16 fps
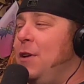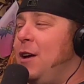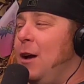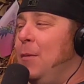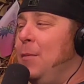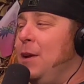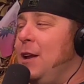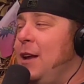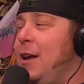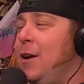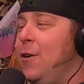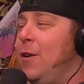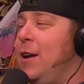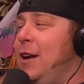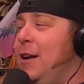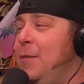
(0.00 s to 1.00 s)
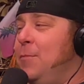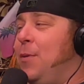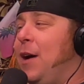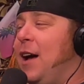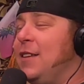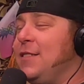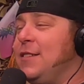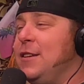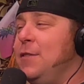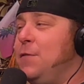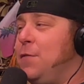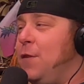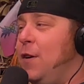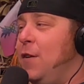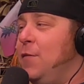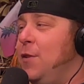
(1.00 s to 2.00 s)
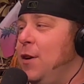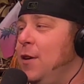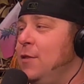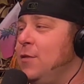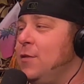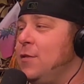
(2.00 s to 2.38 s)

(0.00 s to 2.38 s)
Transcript: be coming here eating pasta in front of us.